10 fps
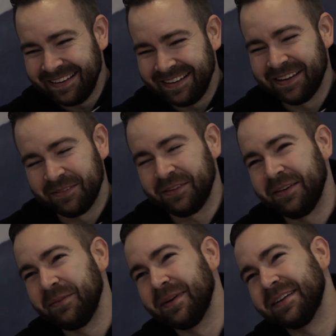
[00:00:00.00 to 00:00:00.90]
Yeah,
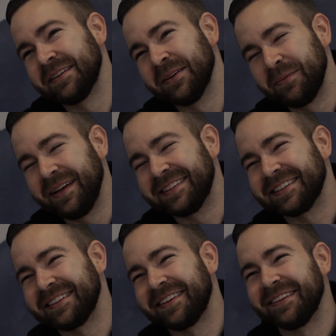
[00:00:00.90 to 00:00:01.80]
I'm
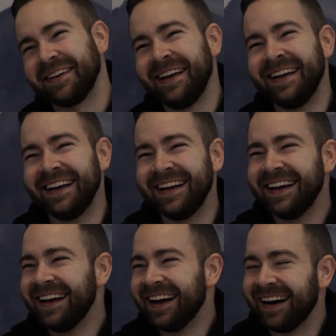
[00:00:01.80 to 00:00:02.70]
basically 30.
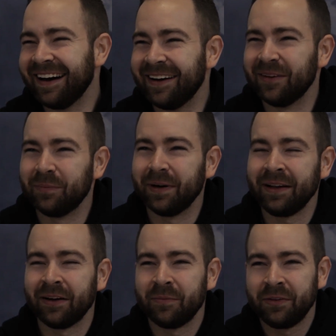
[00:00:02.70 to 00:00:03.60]
But
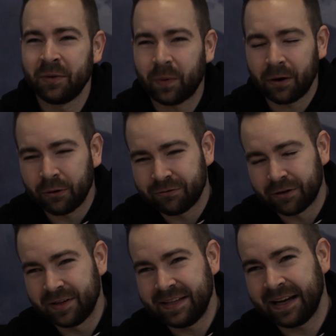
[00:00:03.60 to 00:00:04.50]
I've been doing parkour for
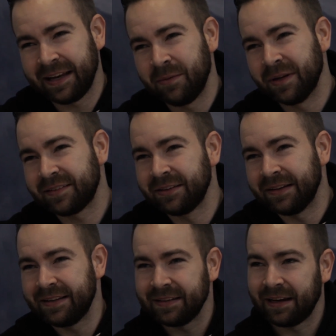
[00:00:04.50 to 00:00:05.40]
over a decade, but still
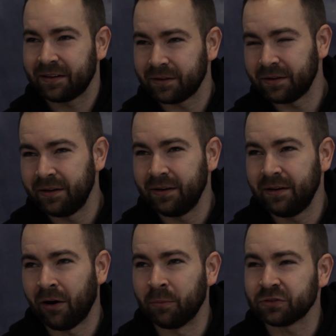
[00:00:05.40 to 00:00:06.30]
that's like
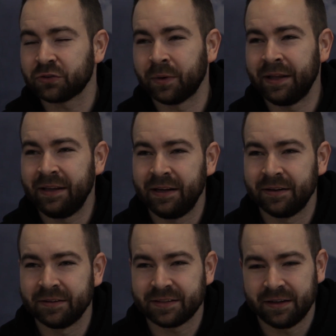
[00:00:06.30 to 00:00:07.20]
almost 20
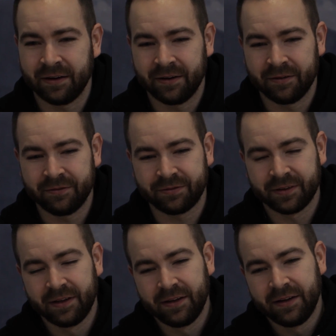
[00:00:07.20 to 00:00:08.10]
years of
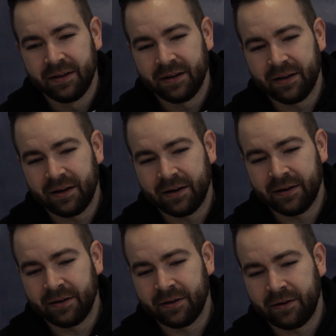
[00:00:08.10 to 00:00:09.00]

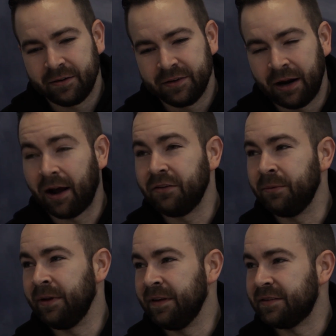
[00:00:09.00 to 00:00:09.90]
not
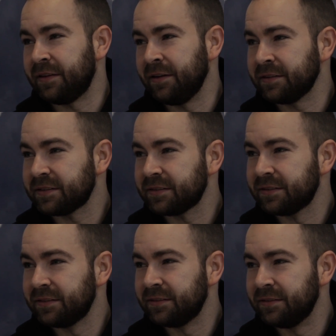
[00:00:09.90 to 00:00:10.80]
doing these things.
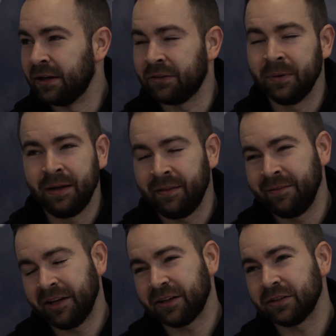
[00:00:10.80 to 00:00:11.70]
Not doing
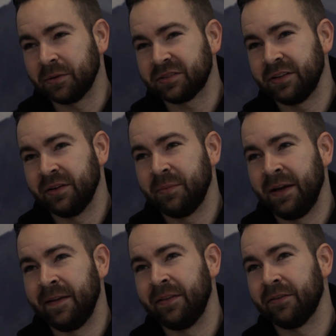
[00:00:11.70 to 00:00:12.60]
anything close to them,
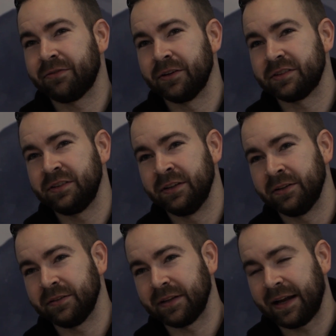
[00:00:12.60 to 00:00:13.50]
and then the first
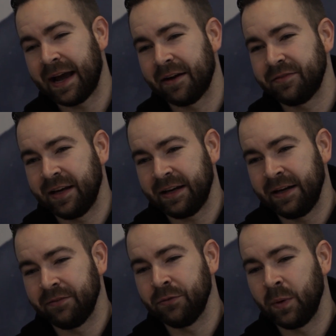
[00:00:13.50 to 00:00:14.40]
like half decade
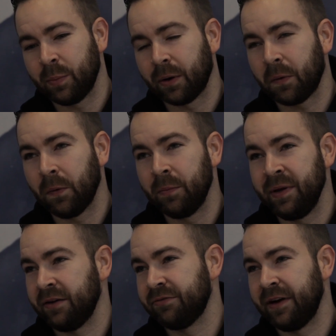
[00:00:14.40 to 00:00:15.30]
of doing parkour
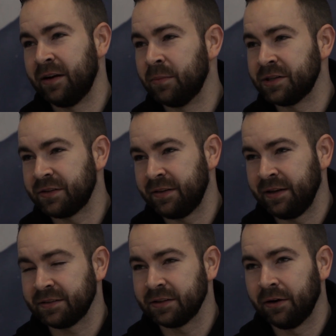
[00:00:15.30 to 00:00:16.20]
being afraid of a bunch of
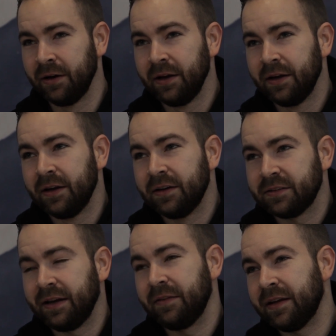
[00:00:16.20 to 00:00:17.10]
things. So
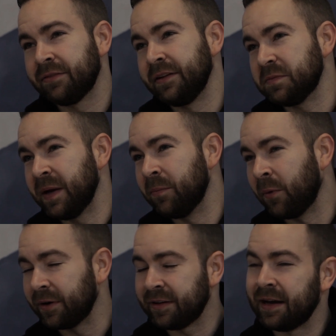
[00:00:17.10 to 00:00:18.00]
yeah, definitely spent
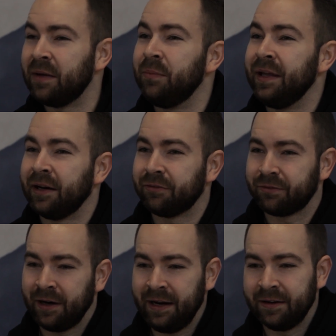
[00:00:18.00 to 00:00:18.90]
more time being
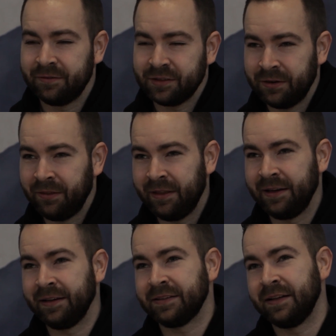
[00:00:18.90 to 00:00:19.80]
afraid of certain
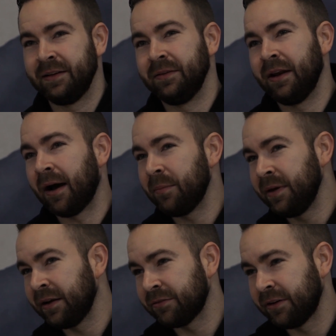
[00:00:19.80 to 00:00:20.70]
things than not
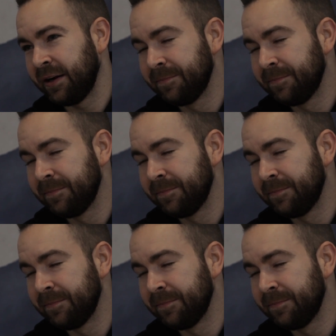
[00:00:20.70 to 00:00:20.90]
being afraid.